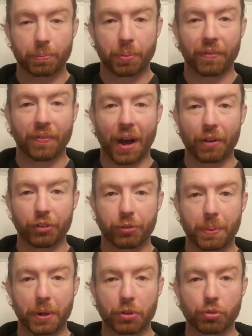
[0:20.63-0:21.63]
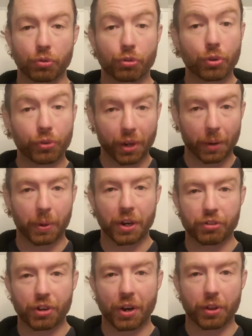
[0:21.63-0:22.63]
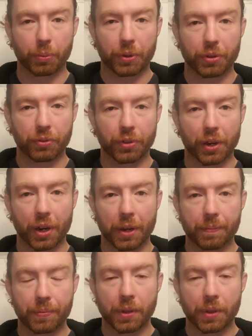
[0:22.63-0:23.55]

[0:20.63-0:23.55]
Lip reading: profound spiritual truths, and I want to share them with you today.